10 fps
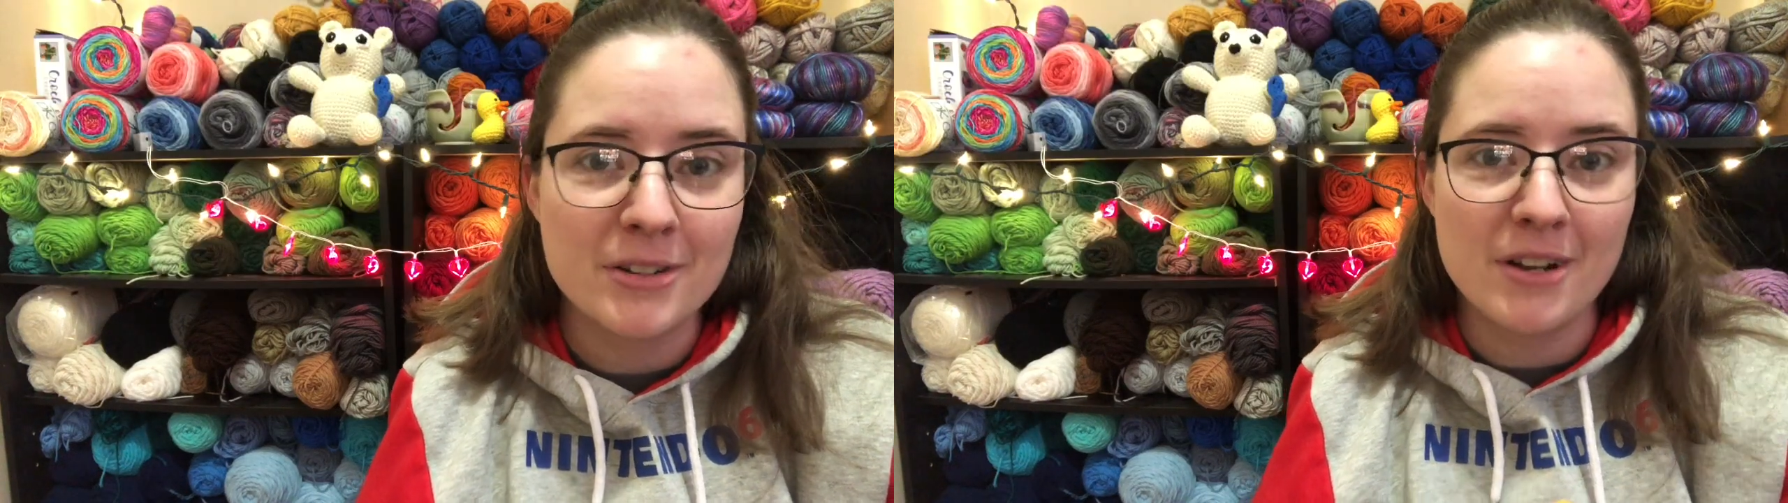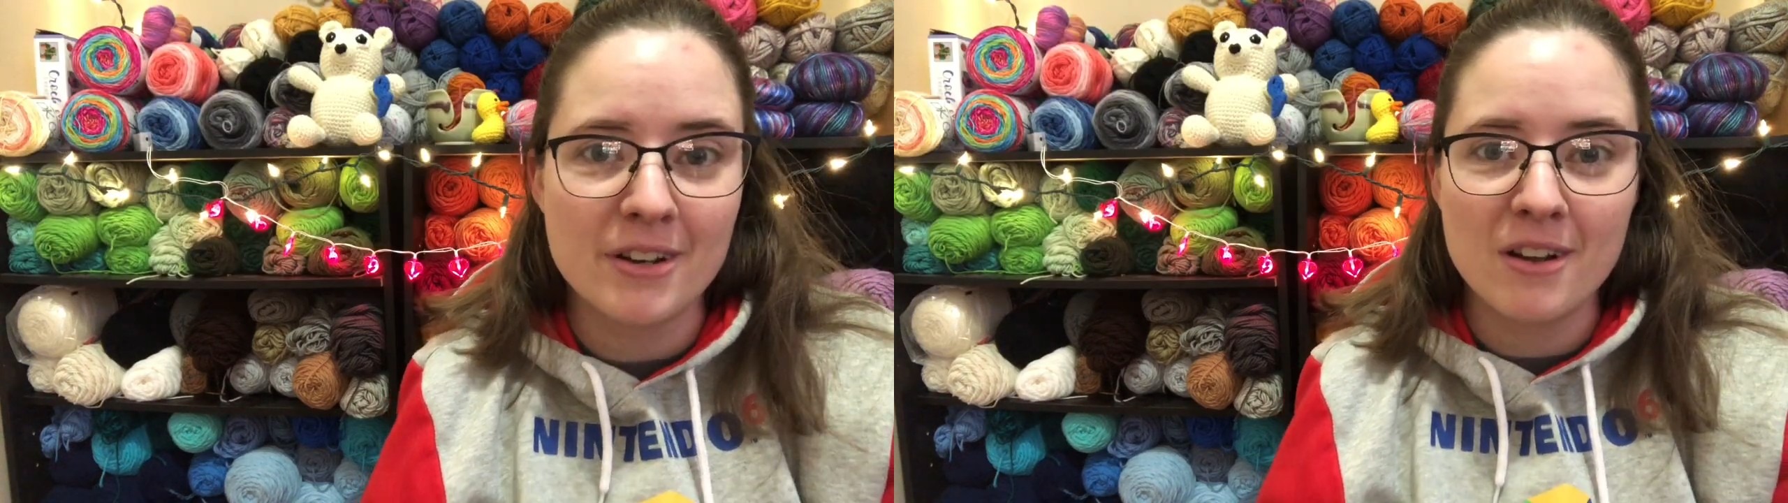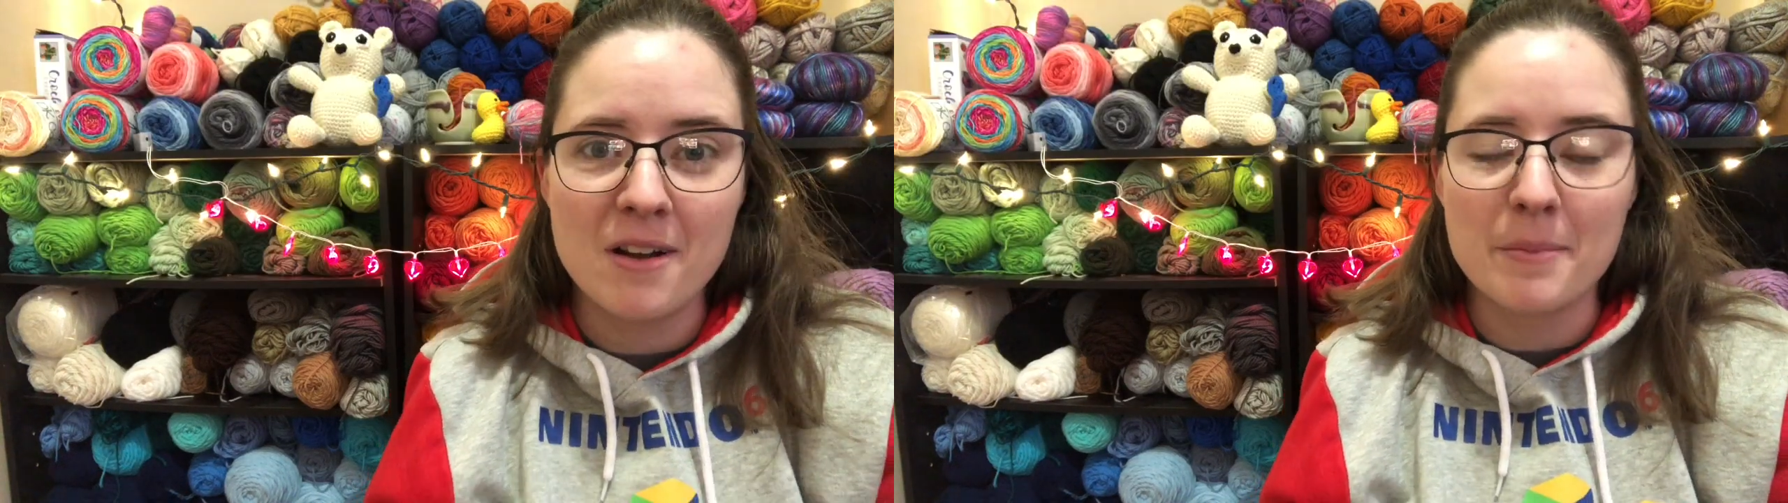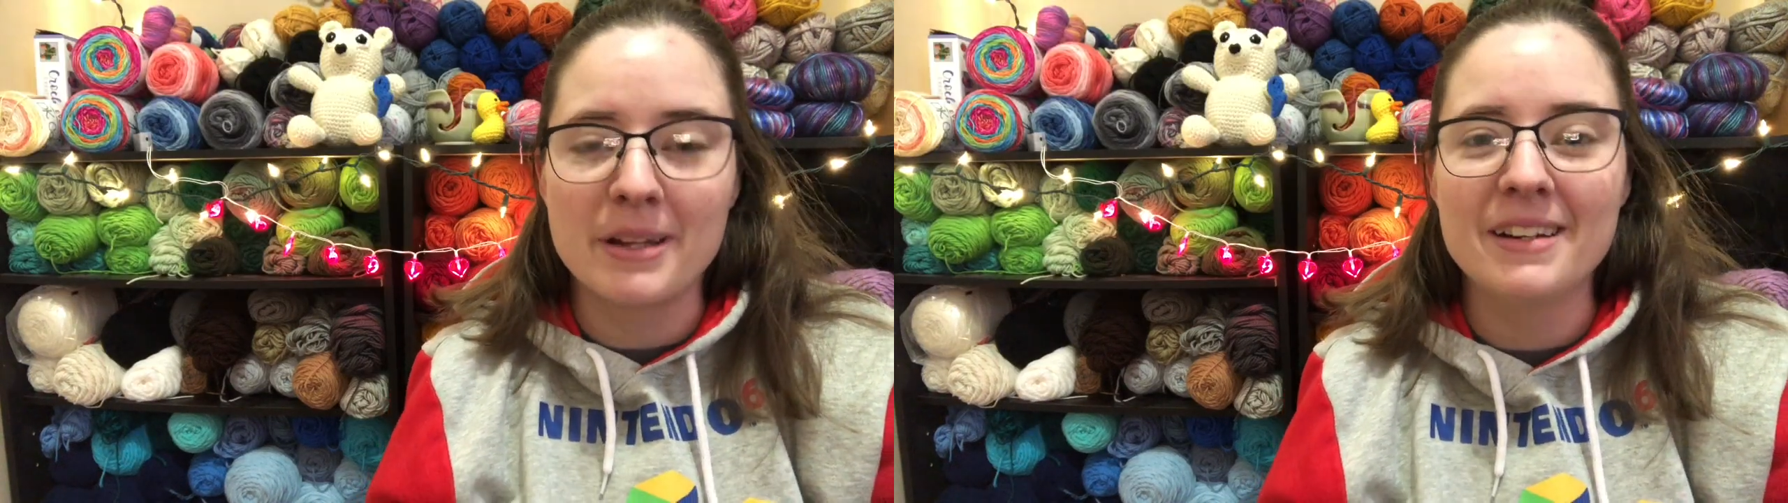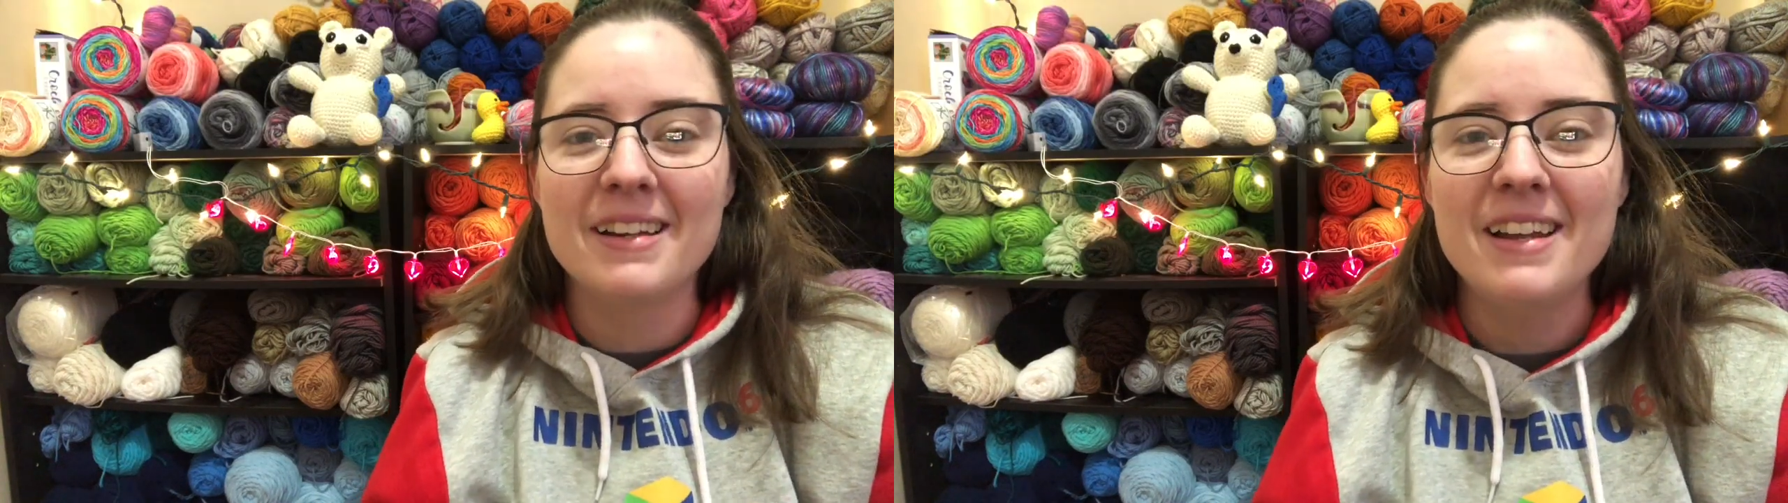not in a
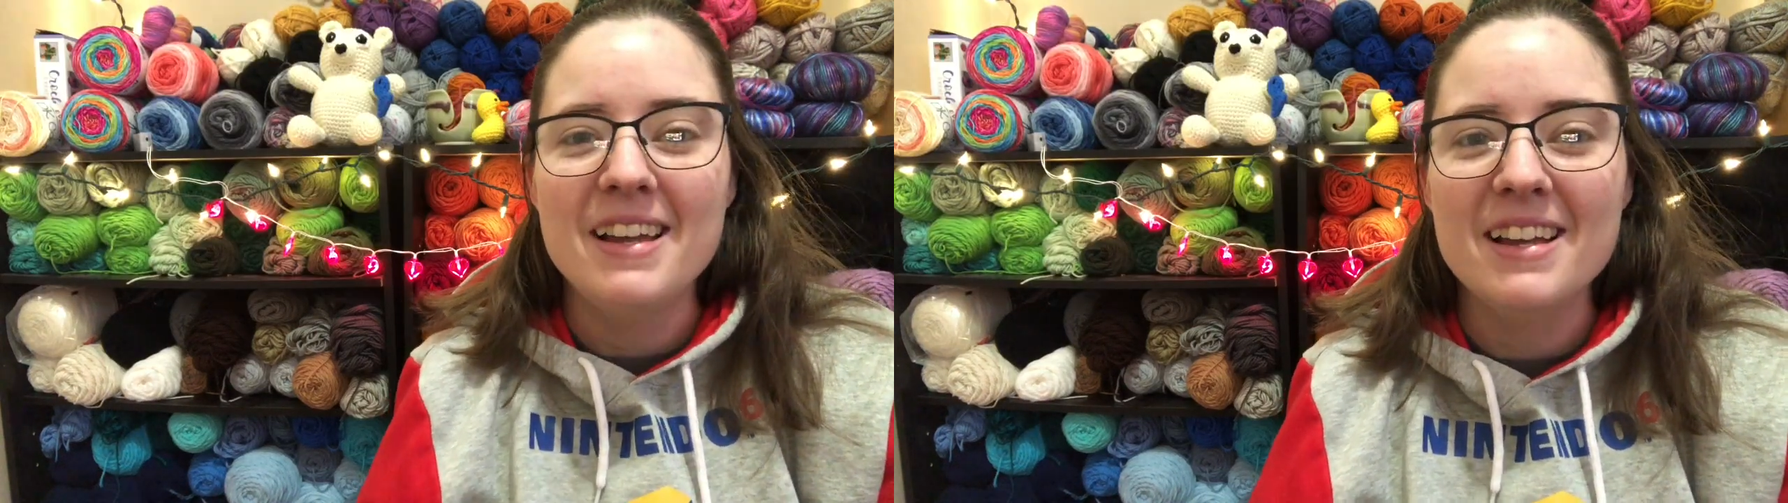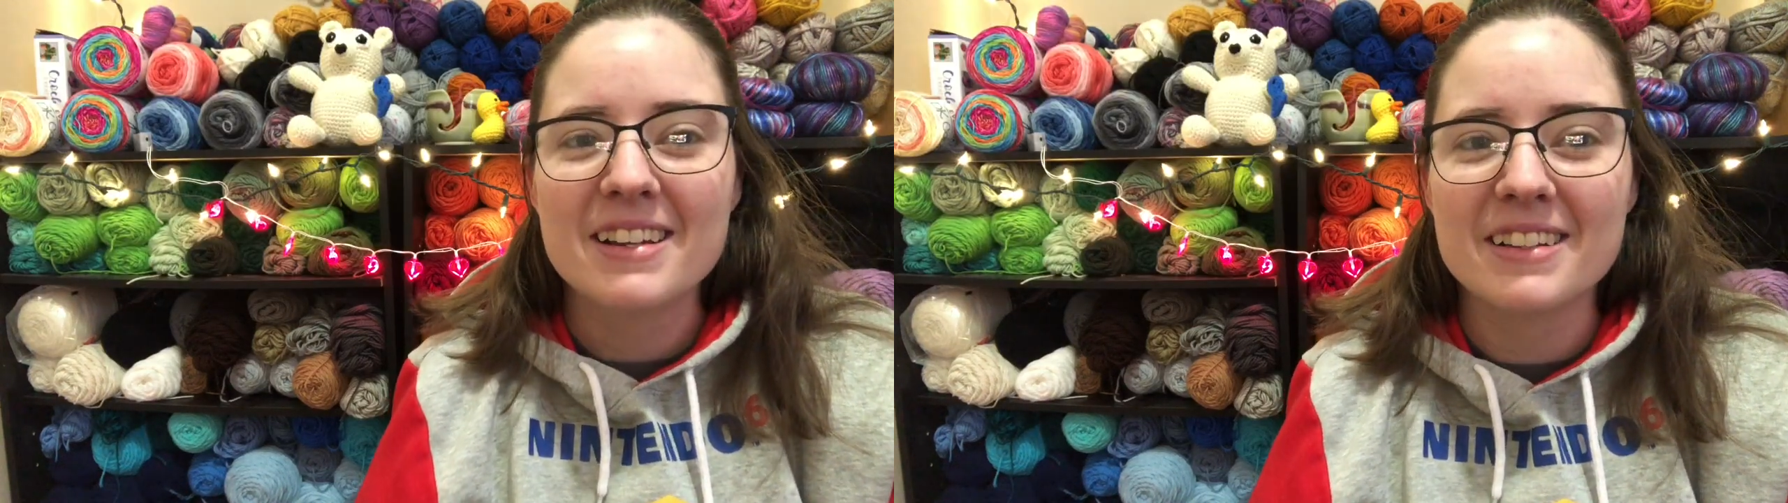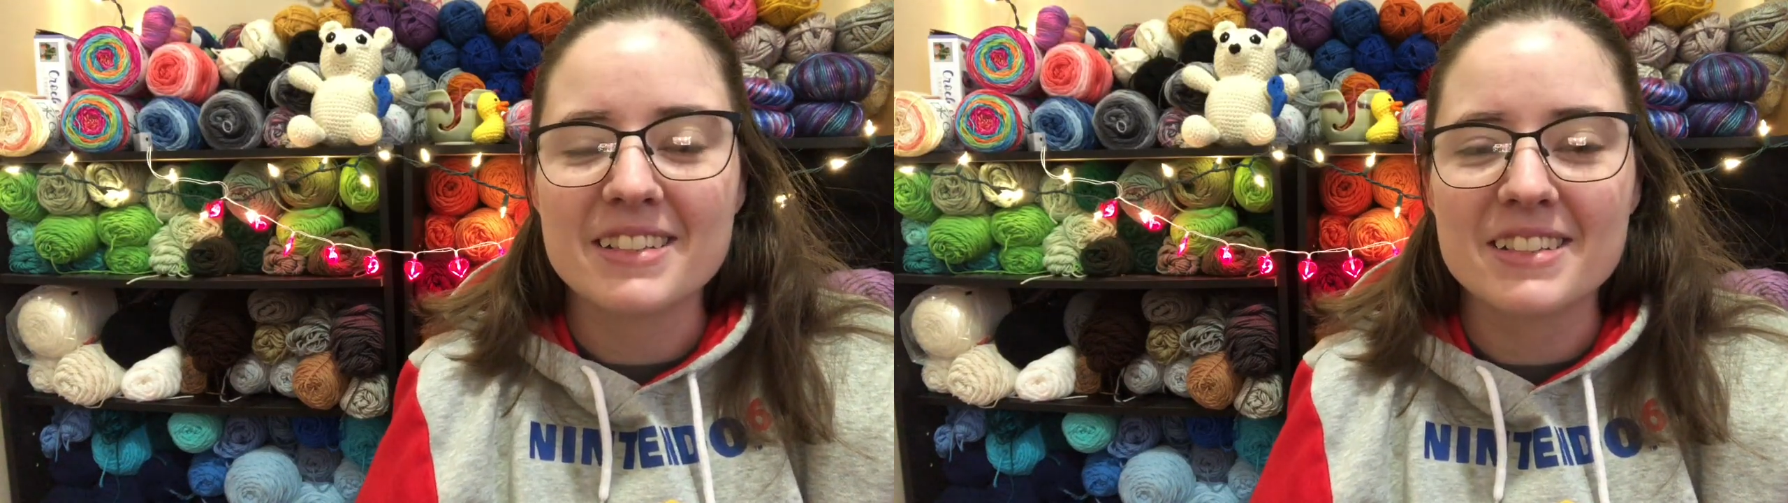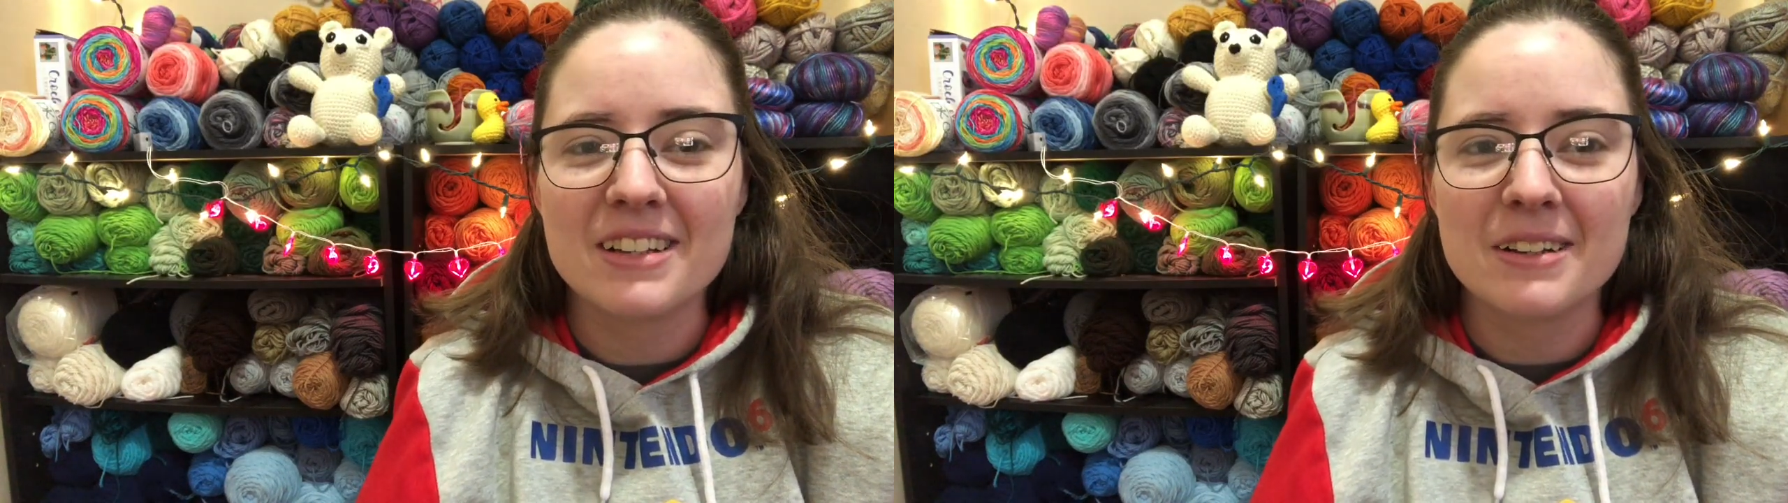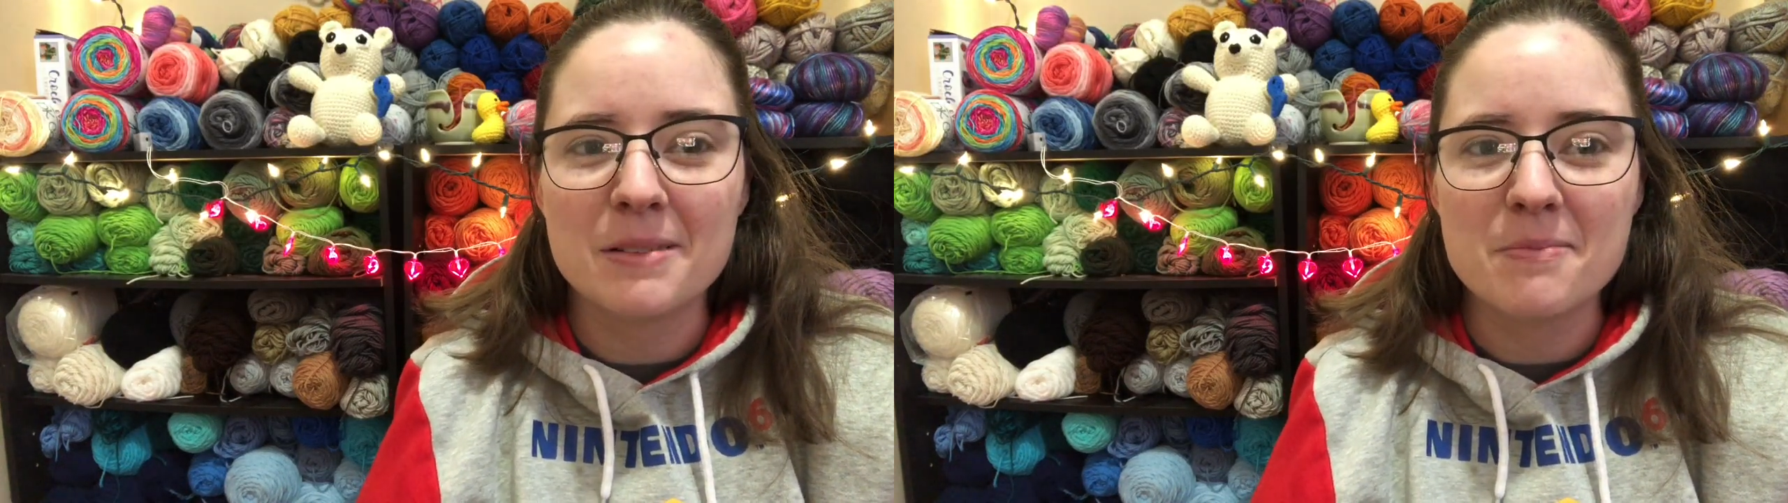comment, because
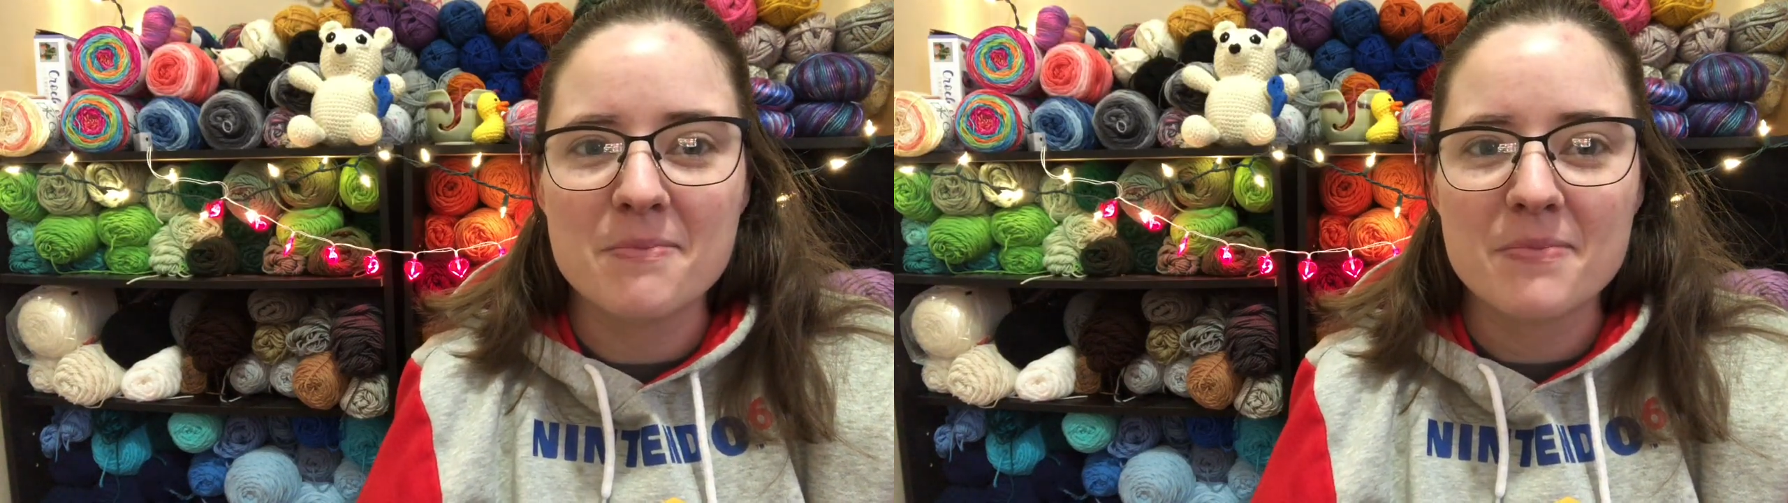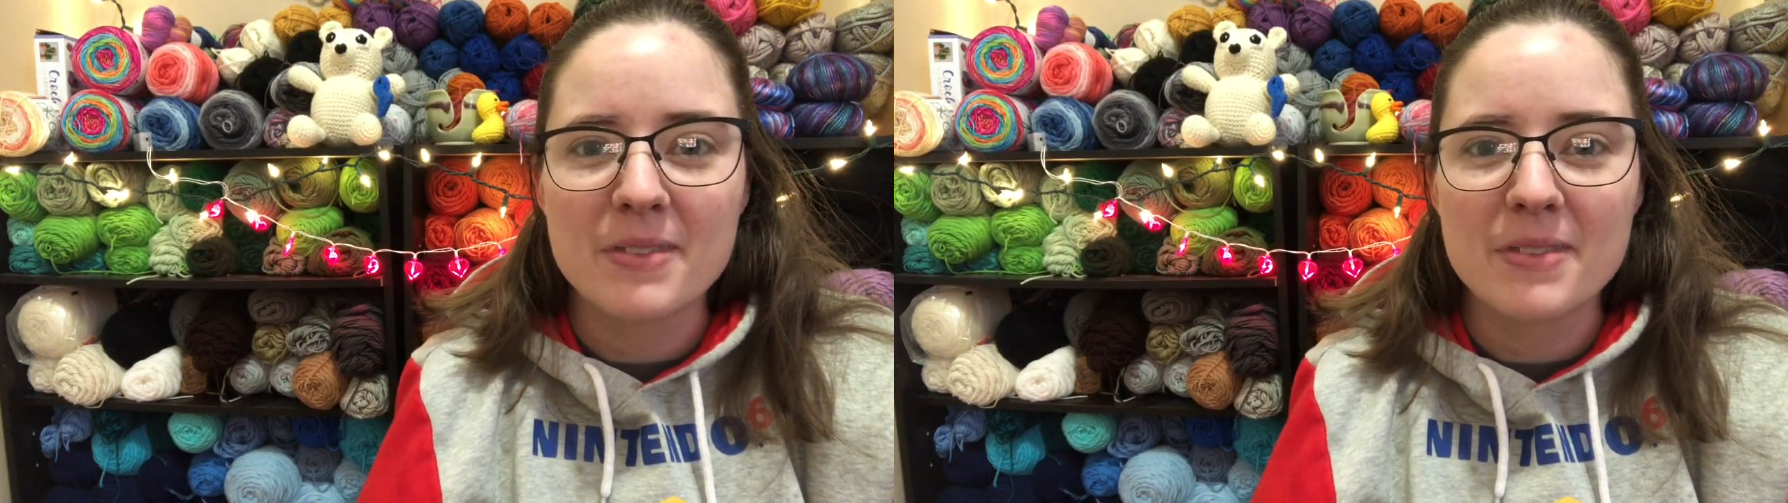um,